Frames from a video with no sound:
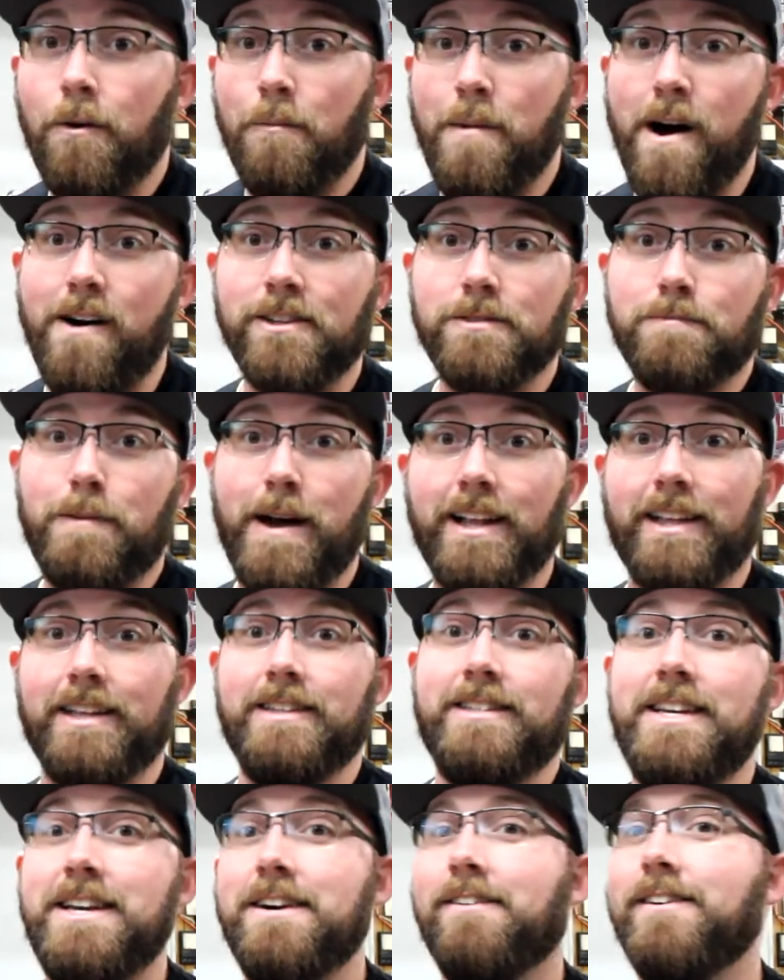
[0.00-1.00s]
Balance bike, the
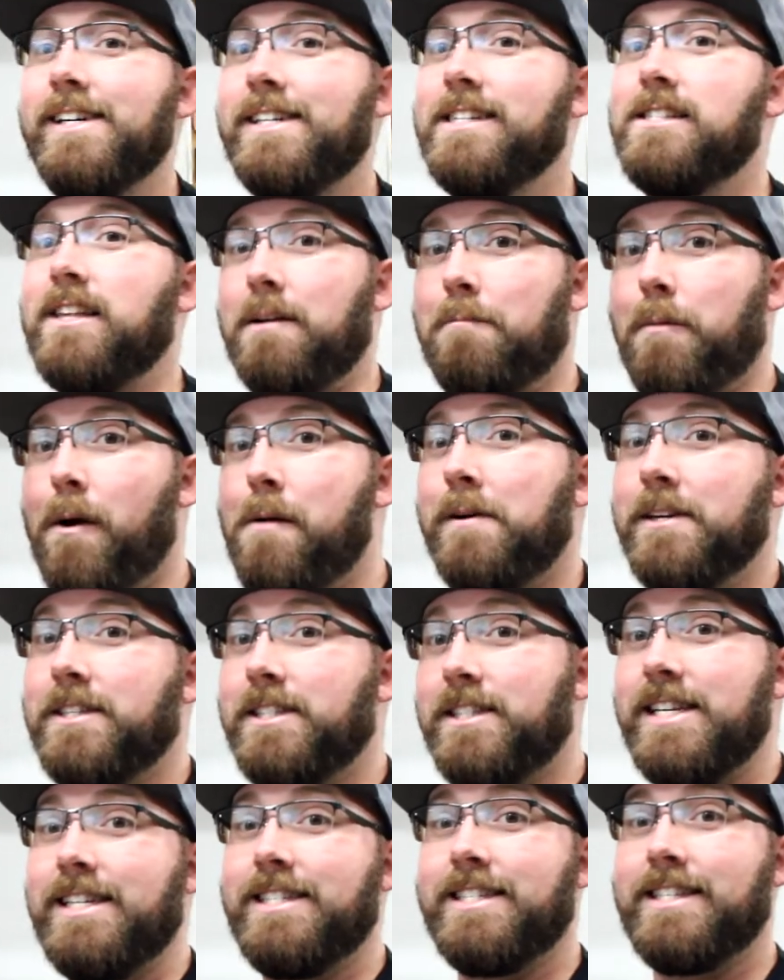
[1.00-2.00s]
deal is it pretty
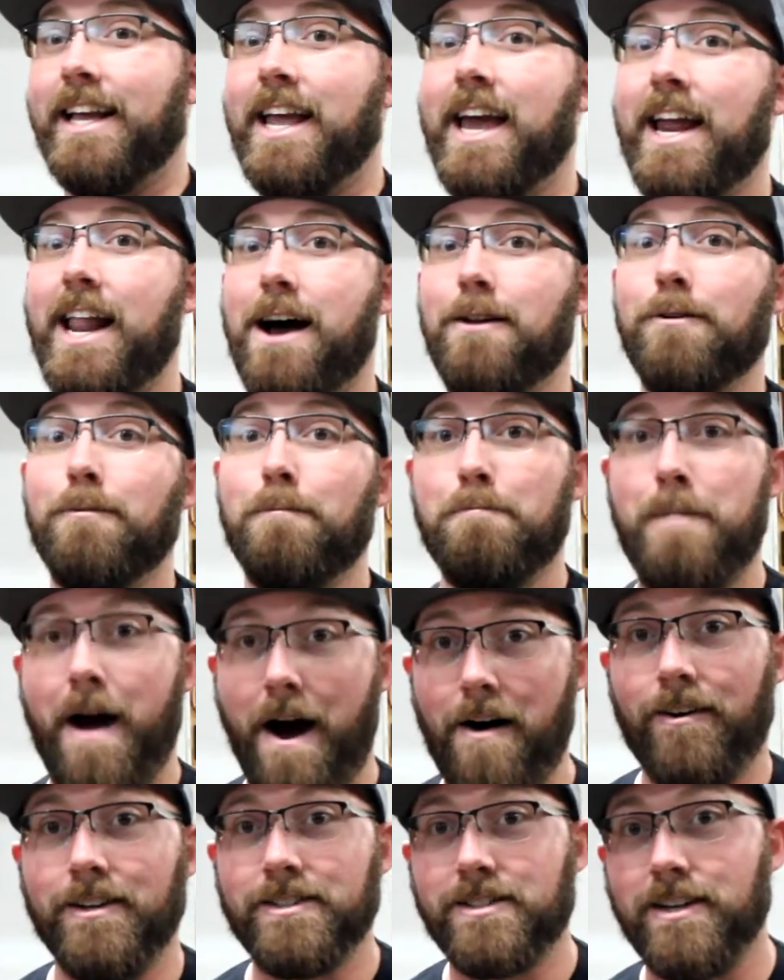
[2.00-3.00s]
much teaches the kid how to
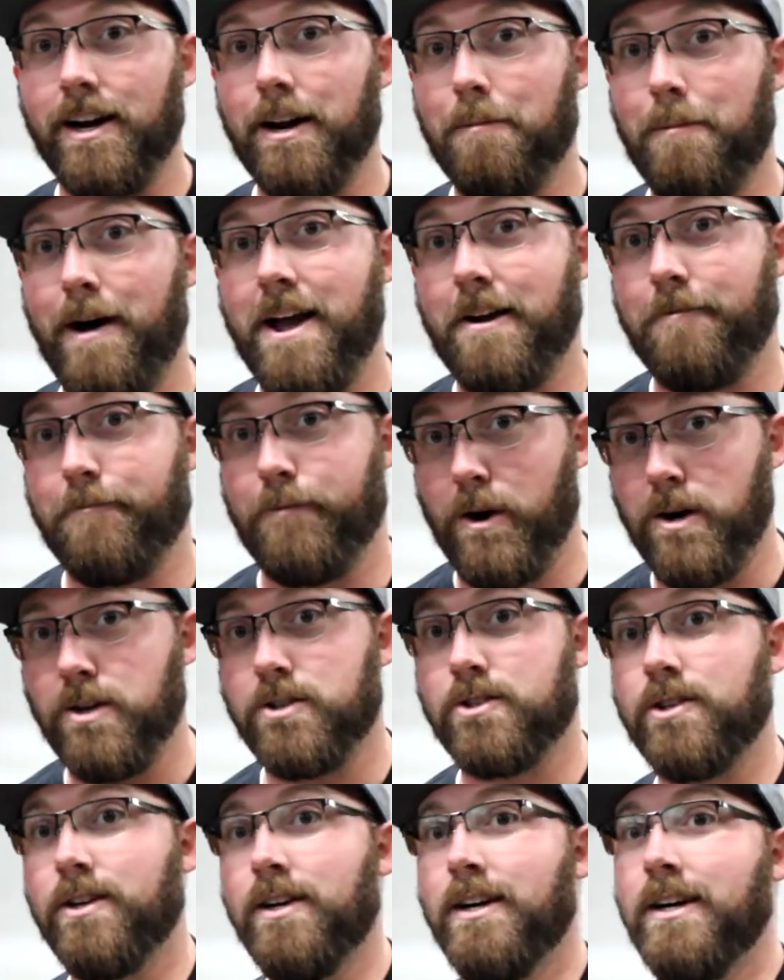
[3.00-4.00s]
balance on a bike
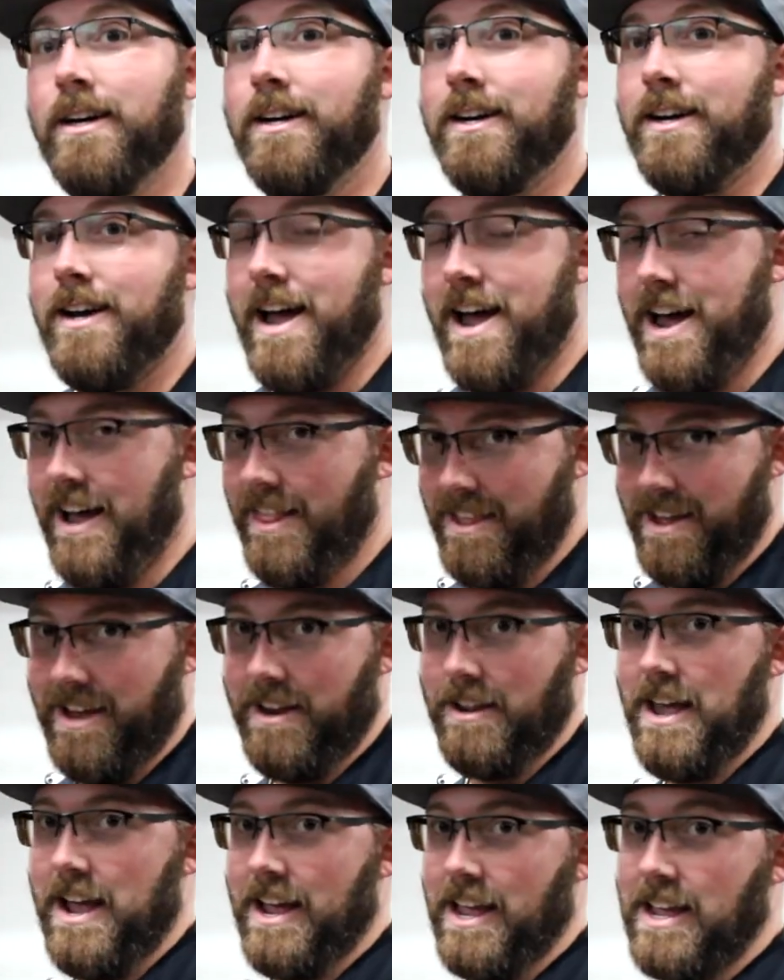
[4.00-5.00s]
first, and
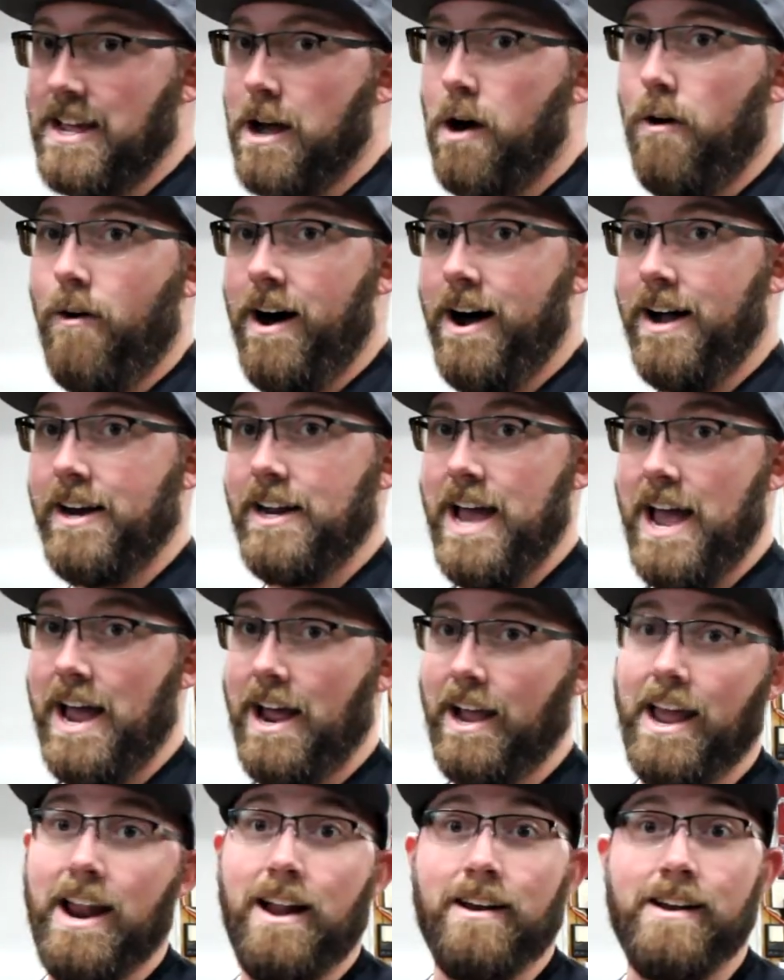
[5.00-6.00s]
then they can go on
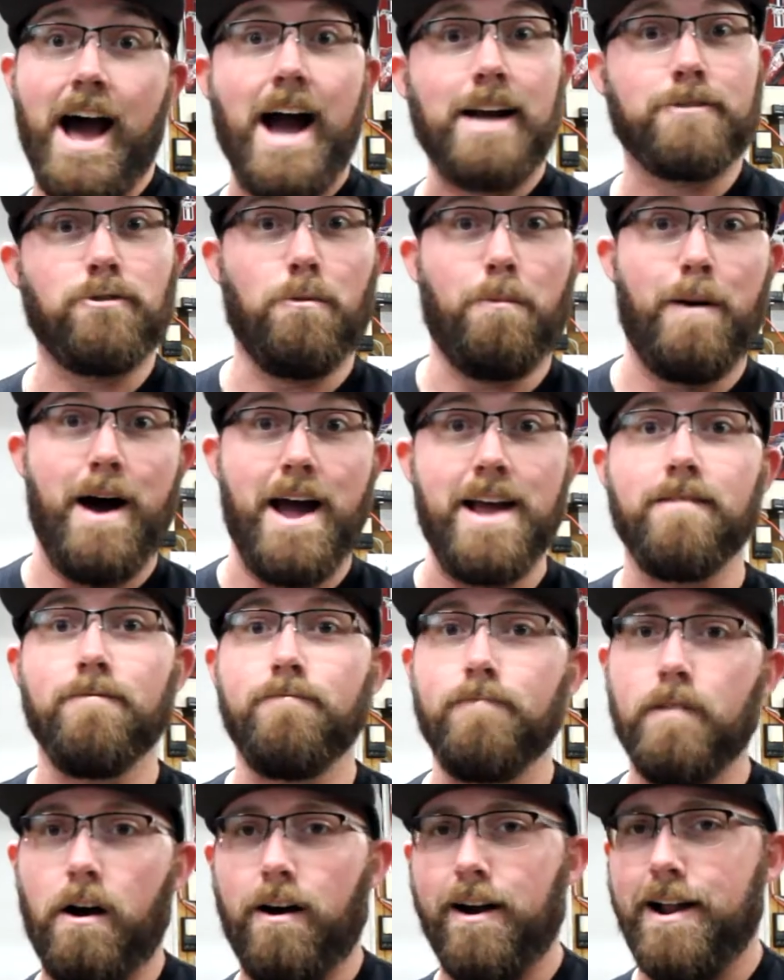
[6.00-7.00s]
and get on an actual bike,
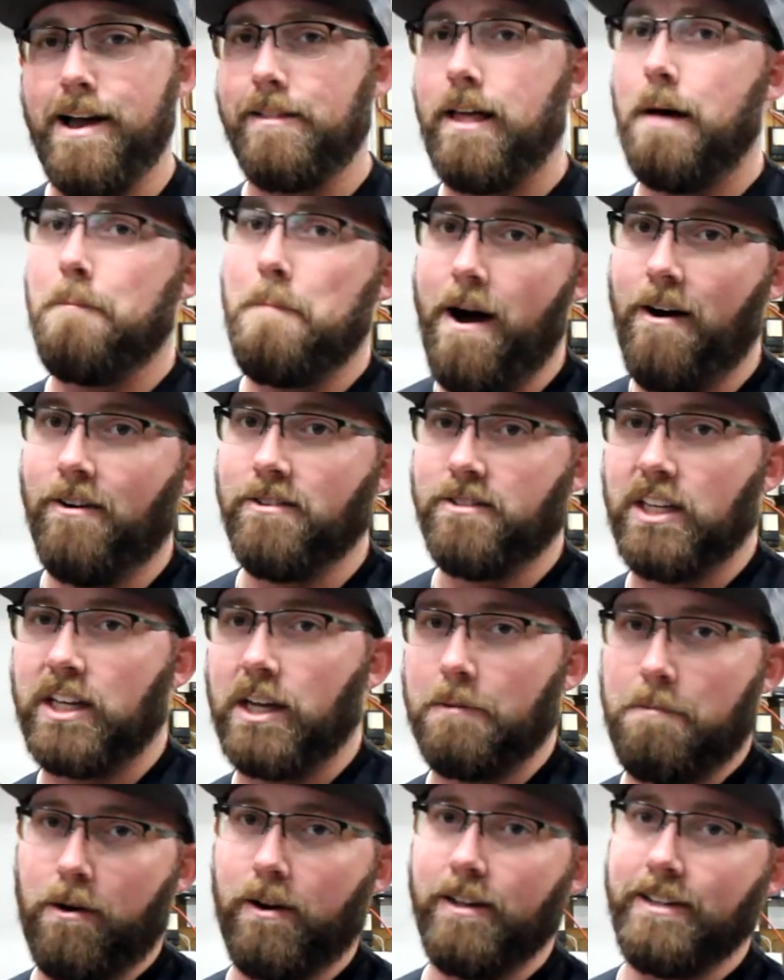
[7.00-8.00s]
already have that balancing
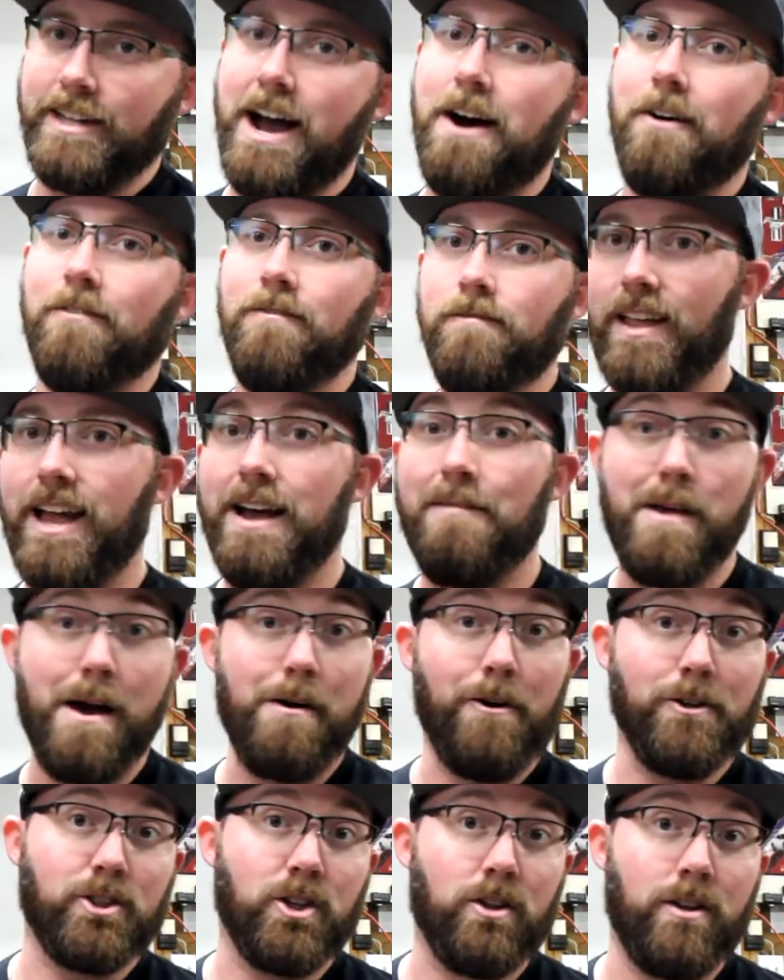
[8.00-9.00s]
component down, and be
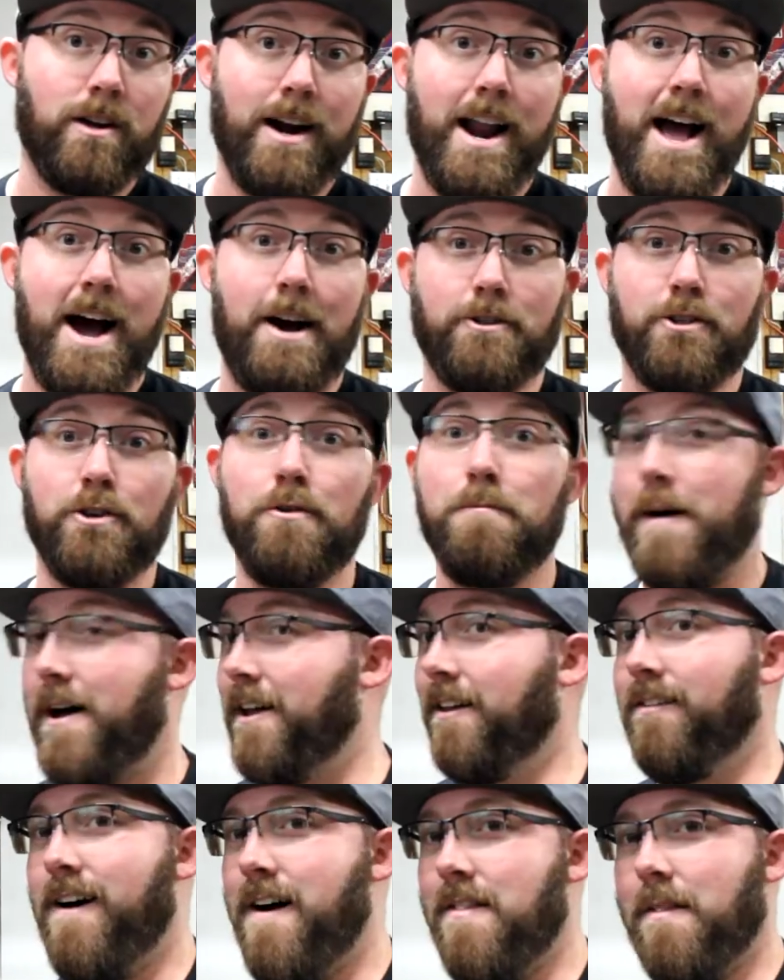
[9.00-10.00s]
able to learn how to
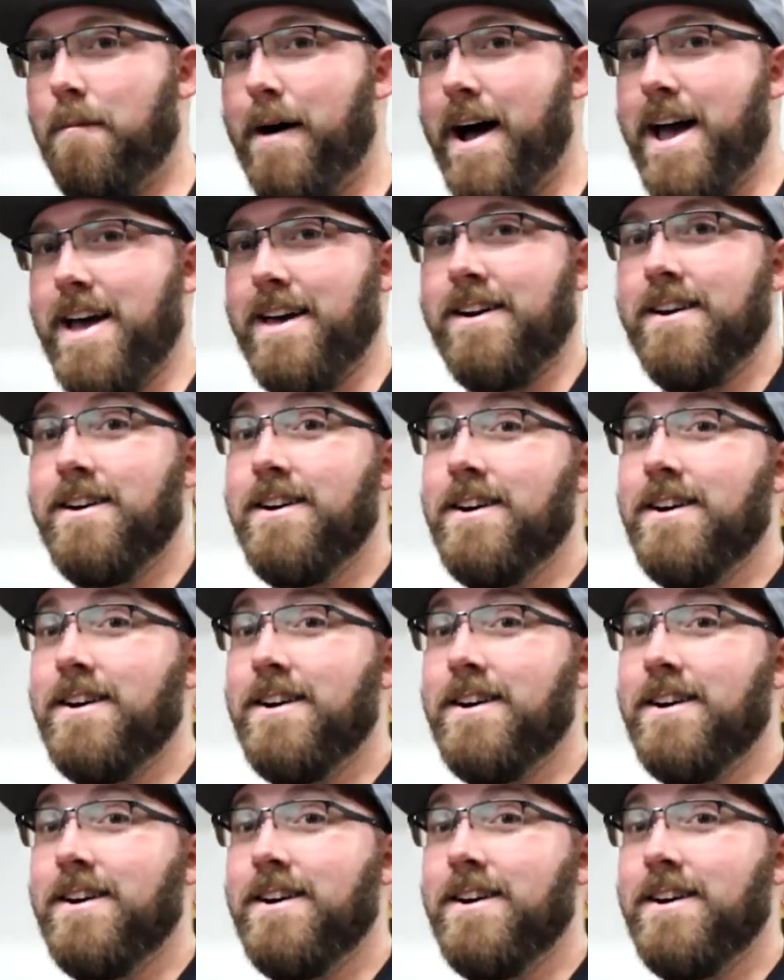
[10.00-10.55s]
pedal on the bike